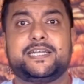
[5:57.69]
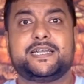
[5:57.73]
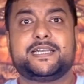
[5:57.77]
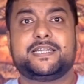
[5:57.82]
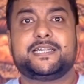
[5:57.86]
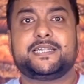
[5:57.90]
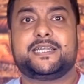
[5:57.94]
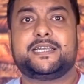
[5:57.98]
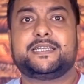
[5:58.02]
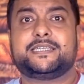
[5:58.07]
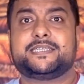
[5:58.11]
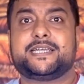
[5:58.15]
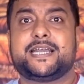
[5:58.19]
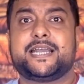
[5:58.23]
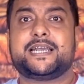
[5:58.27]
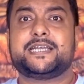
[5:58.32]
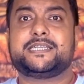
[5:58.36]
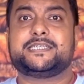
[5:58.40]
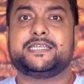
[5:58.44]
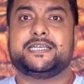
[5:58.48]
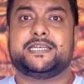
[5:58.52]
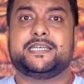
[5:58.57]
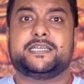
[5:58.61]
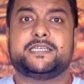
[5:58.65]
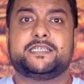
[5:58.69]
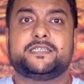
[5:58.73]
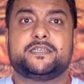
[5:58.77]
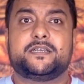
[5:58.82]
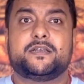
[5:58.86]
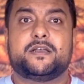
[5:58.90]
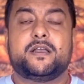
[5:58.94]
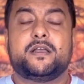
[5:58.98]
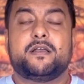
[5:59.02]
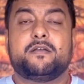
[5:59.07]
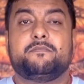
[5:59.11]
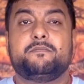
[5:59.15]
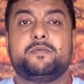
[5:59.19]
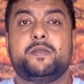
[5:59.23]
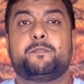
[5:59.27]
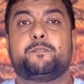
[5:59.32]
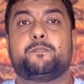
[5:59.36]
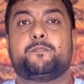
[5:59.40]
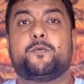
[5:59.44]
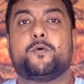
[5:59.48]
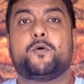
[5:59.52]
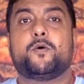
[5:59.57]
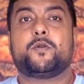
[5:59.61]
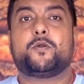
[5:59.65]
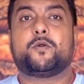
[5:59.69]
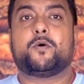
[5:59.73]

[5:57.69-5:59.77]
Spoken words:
in this case is we pour